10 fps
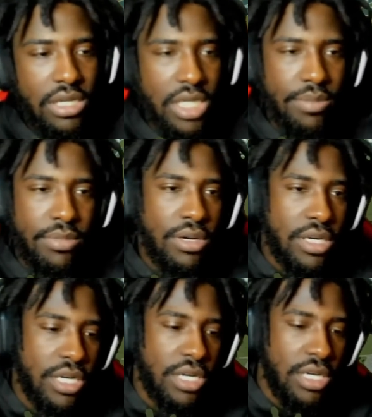Come on,
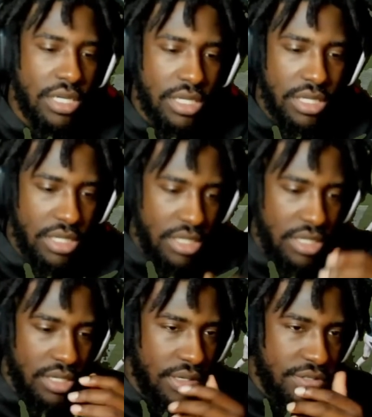Kurt.
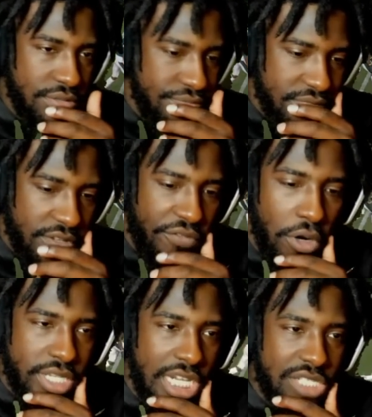
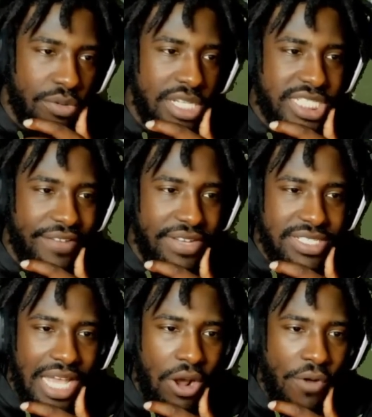14-27. It's
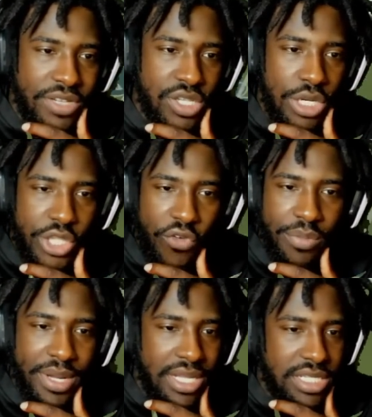not over till it's over,
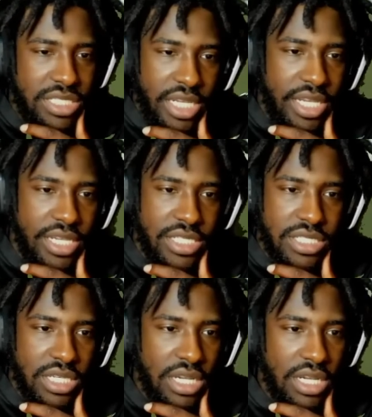but sheesh.